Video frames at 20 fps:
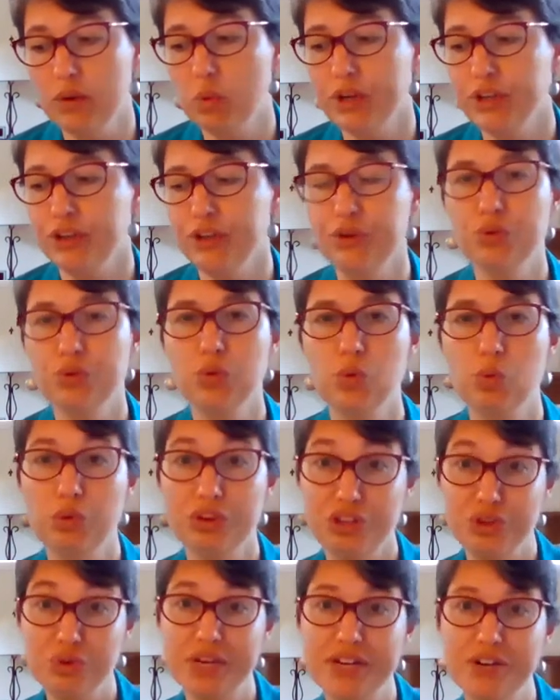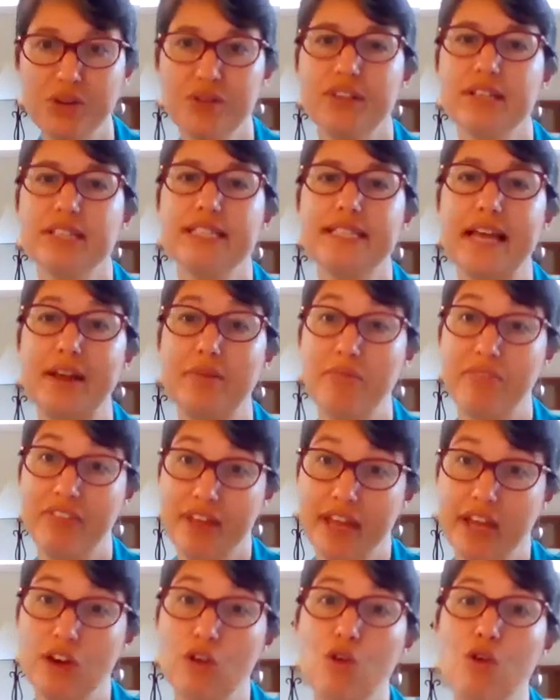When you hear the same thing